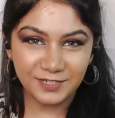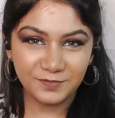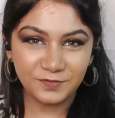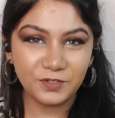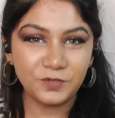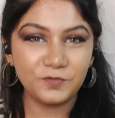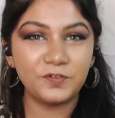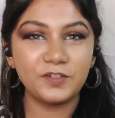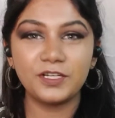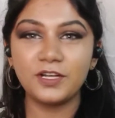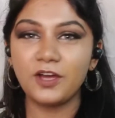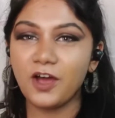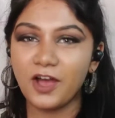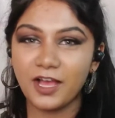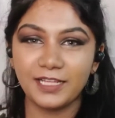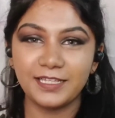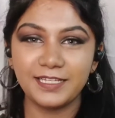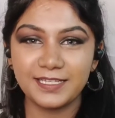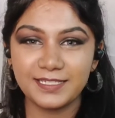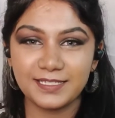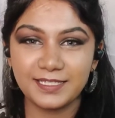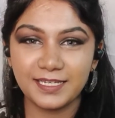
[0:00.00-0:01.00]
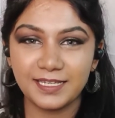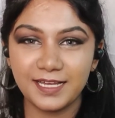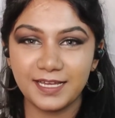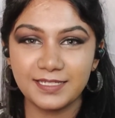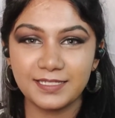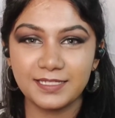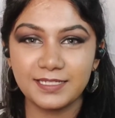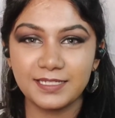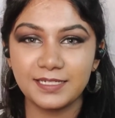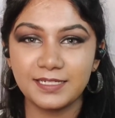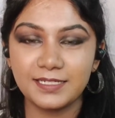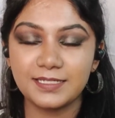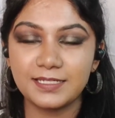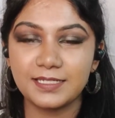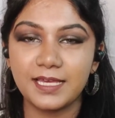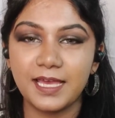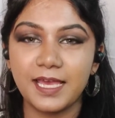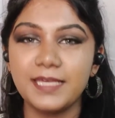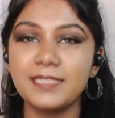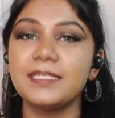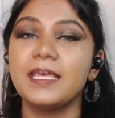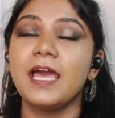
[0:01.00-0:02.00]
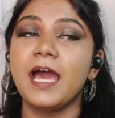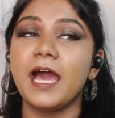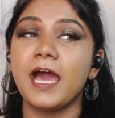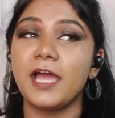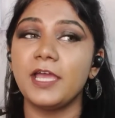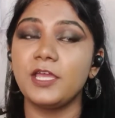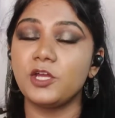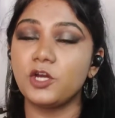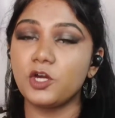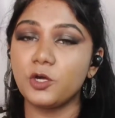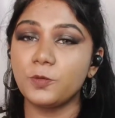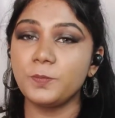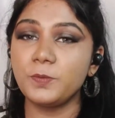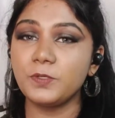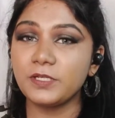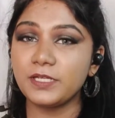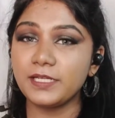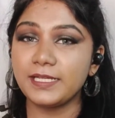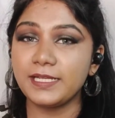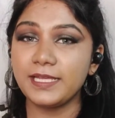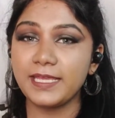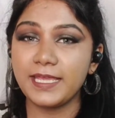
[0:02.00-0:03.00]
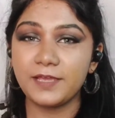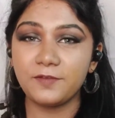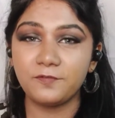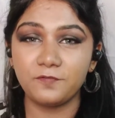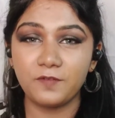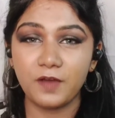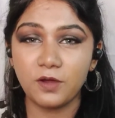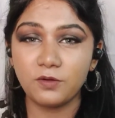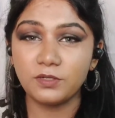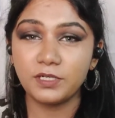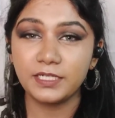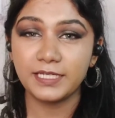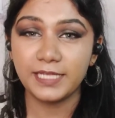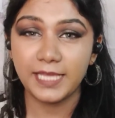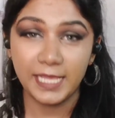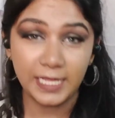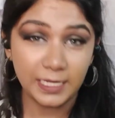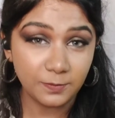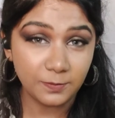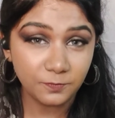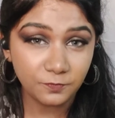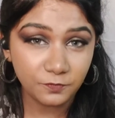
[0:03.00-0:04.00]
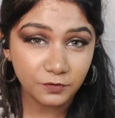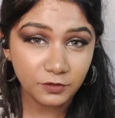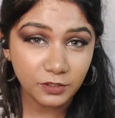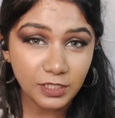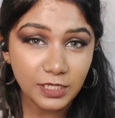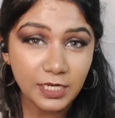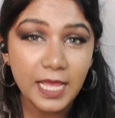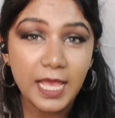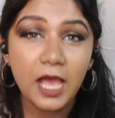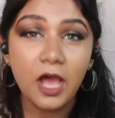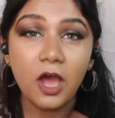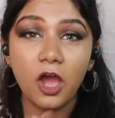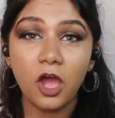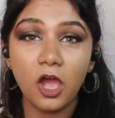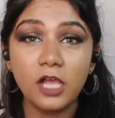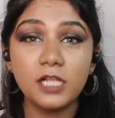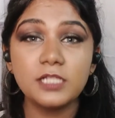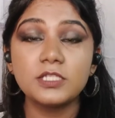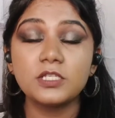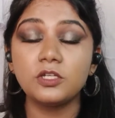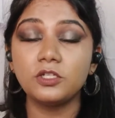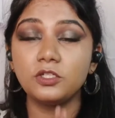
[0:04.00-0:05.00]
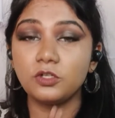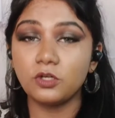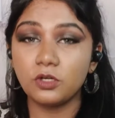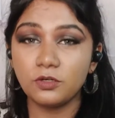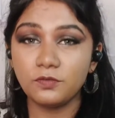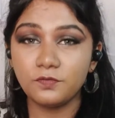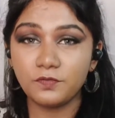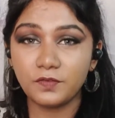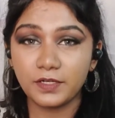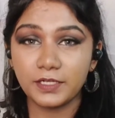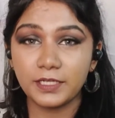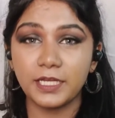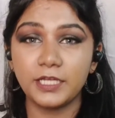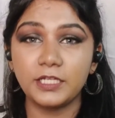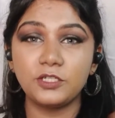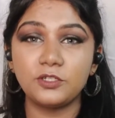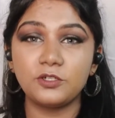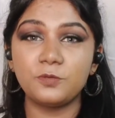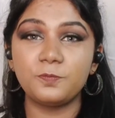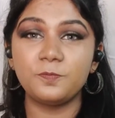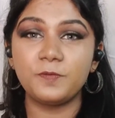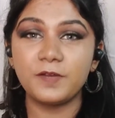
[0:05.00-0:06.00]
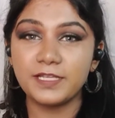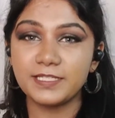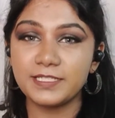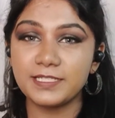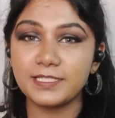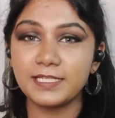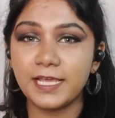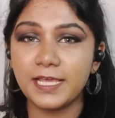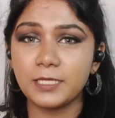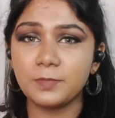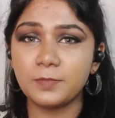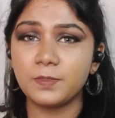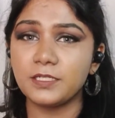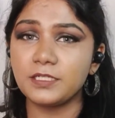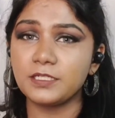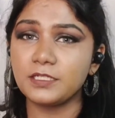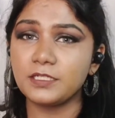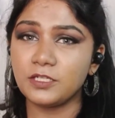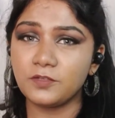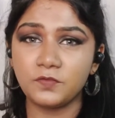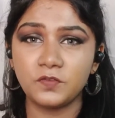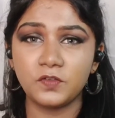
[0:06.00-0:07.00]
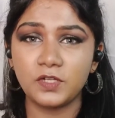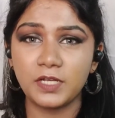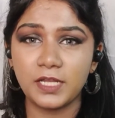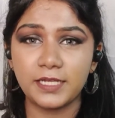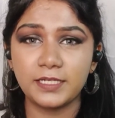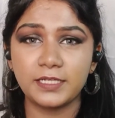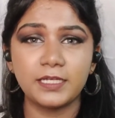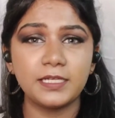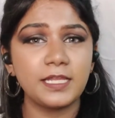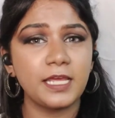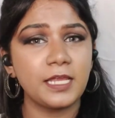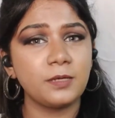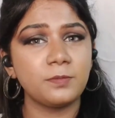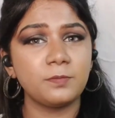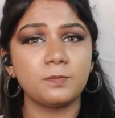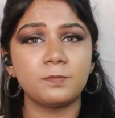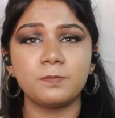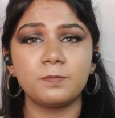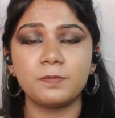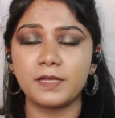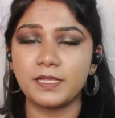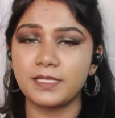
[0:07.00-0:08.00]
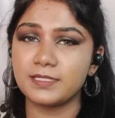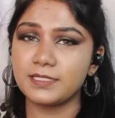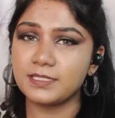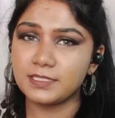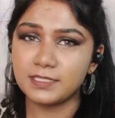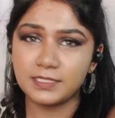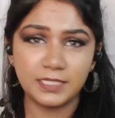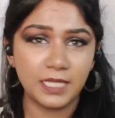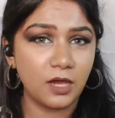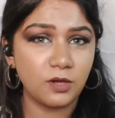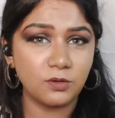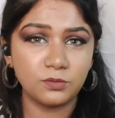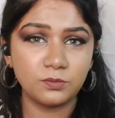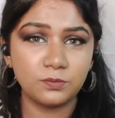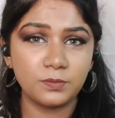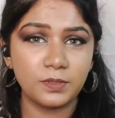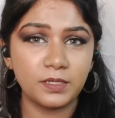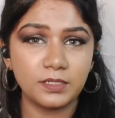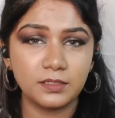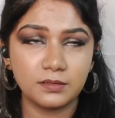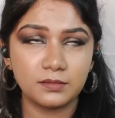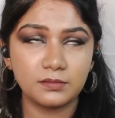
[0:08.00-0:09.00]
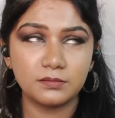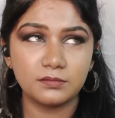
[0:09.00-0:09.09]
review for all these three concealers, guys. I hope you really found it helpful. Also, don't forget to press the like button if you liked it, and press down one